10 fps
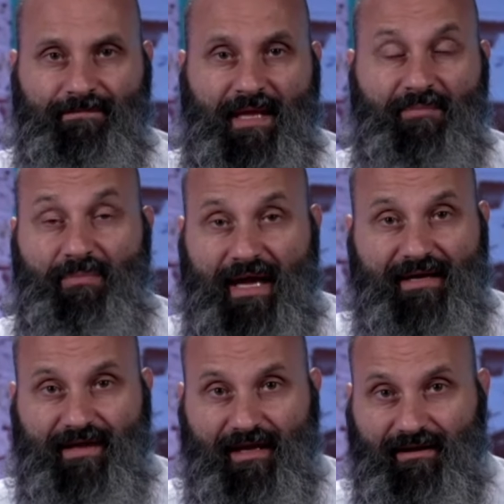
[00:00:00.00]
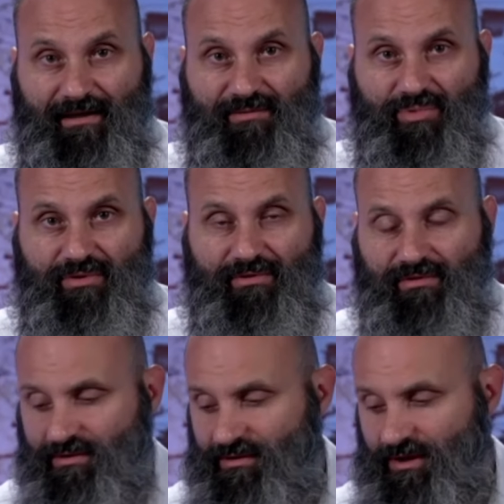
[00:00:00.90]
make that leap.
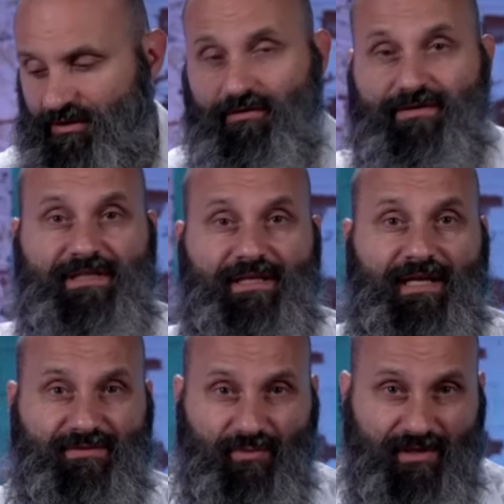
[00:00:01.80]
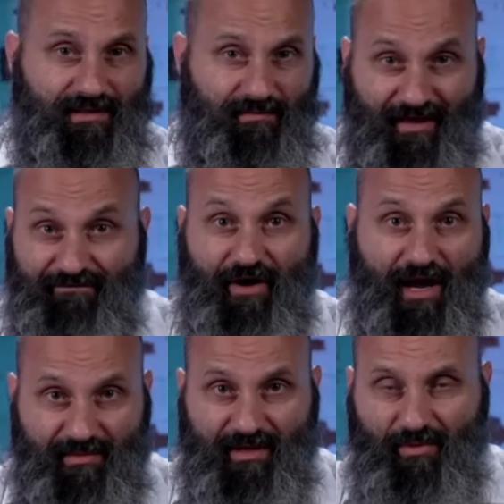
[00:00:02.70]
You know, and obviously that's where some of that
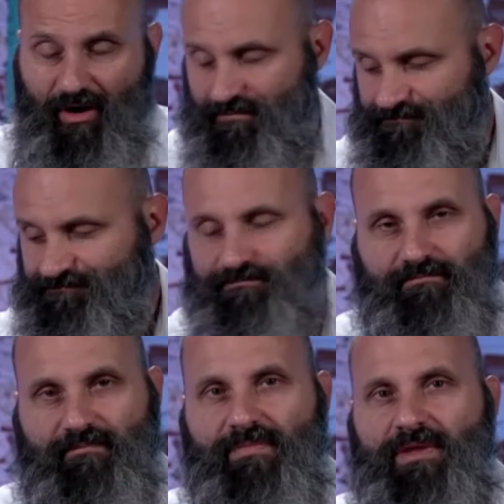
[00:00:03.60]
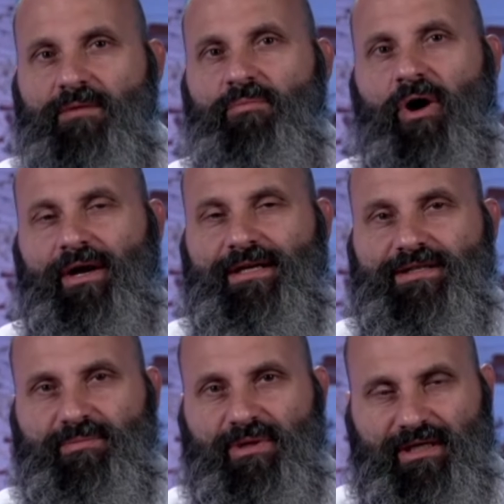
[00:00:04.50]
framing might need
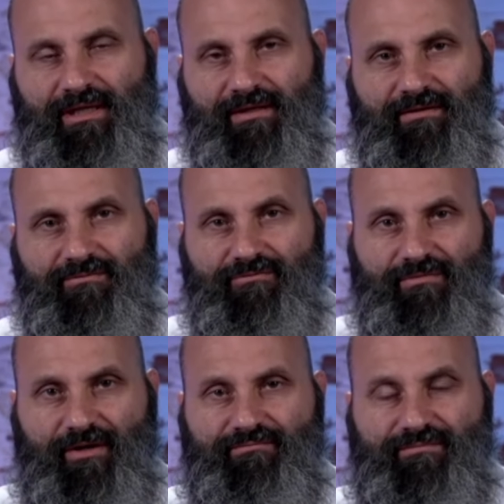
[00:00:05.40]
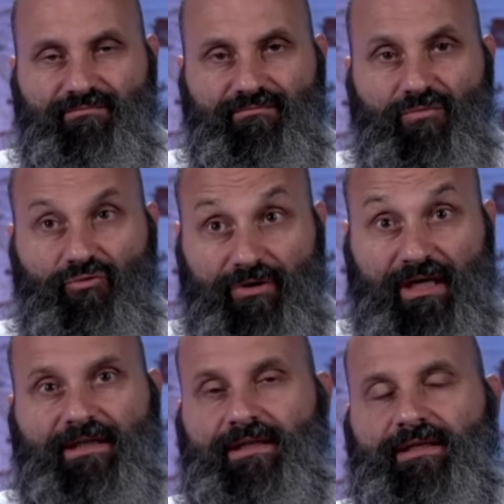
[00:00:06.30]
to be, you know,
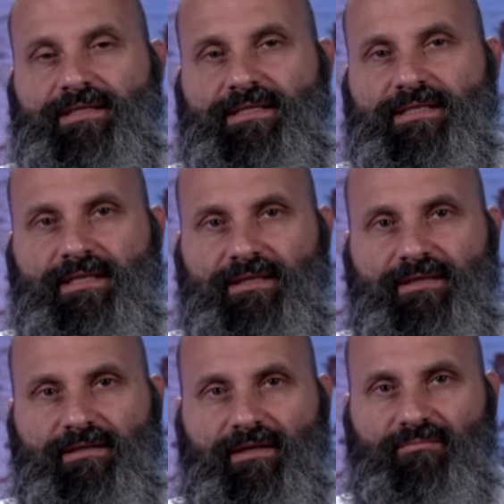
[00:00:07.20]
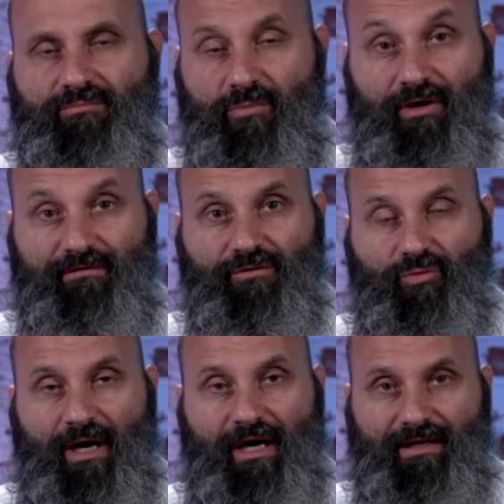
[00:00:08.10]
really considered in a mindful
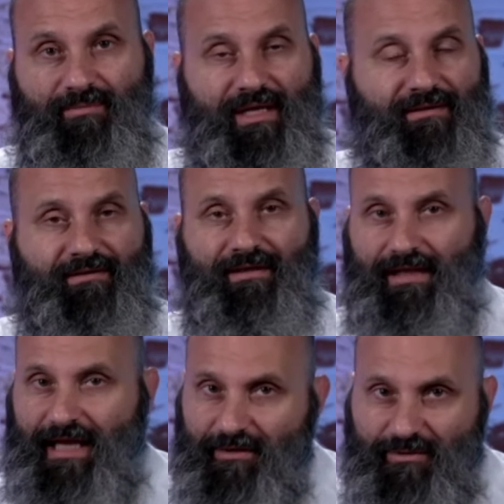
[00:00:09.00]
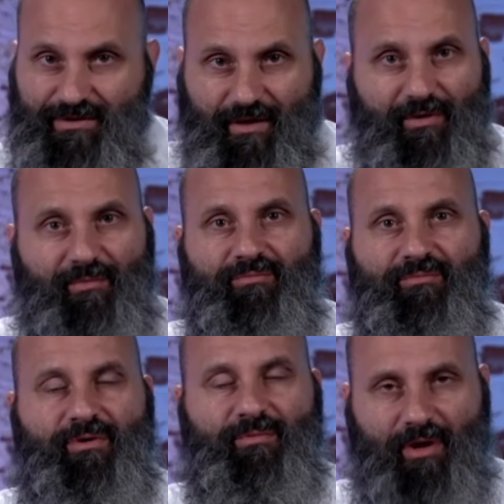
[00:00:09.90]
way about the language that we're
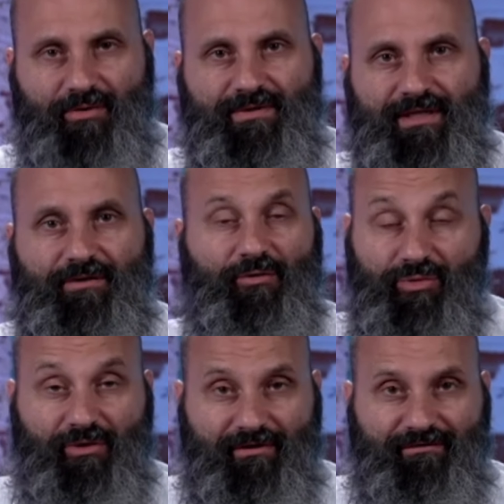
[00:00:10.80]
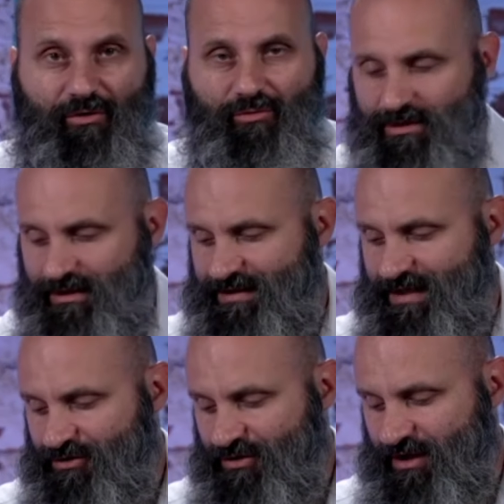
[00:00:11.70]
proposing or putting forward,
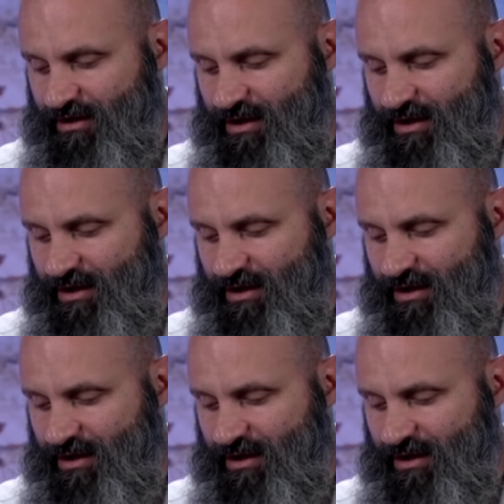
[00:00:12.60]
etc.